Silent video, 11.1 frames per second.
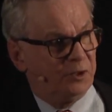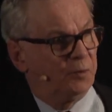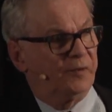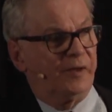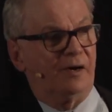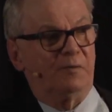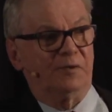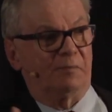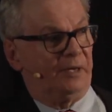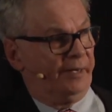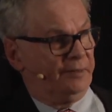You were there when the
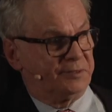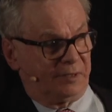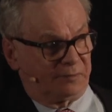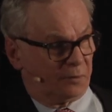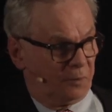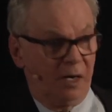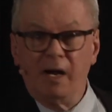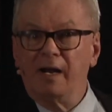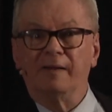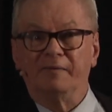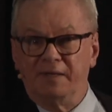planes hit the...
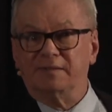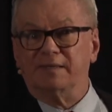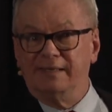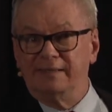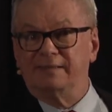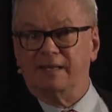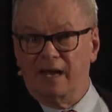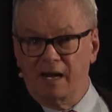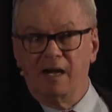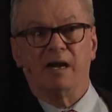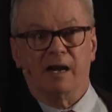This is,
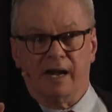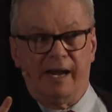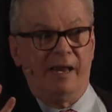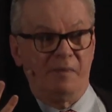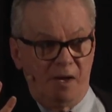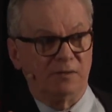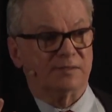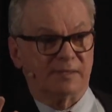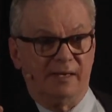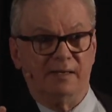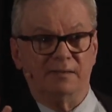in those
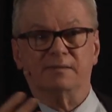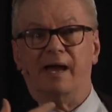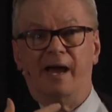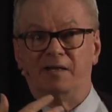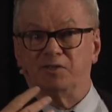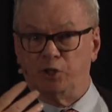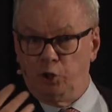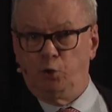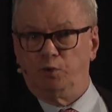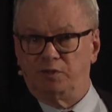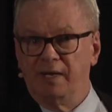days, as
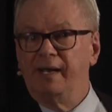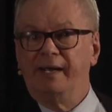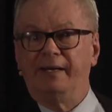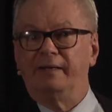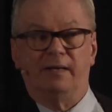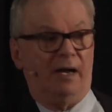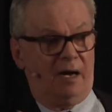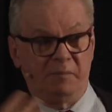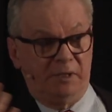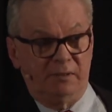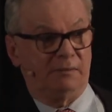huge. It had, I
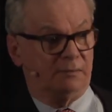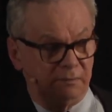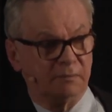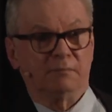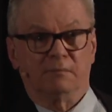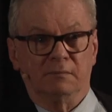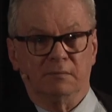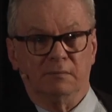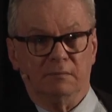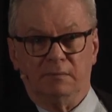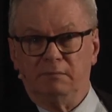mean,
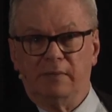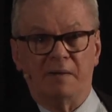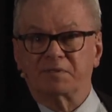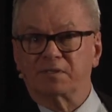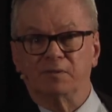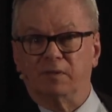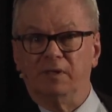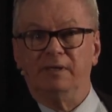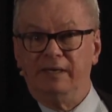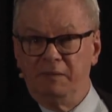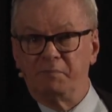absolutely
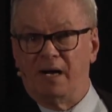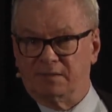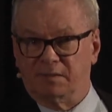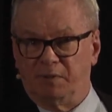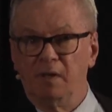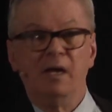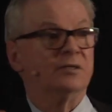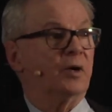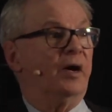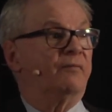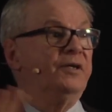impossible.
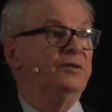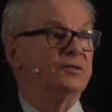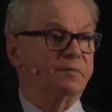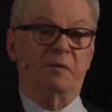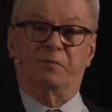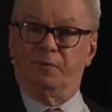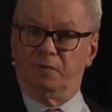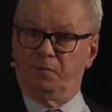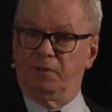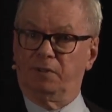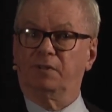So every newspaper in the
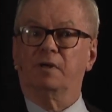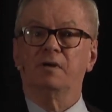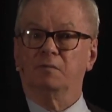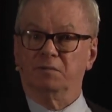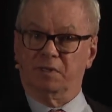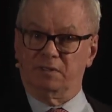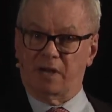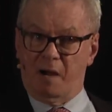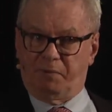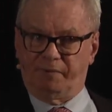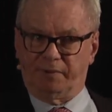world was on
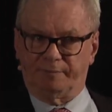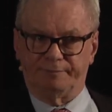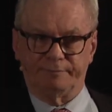top of it.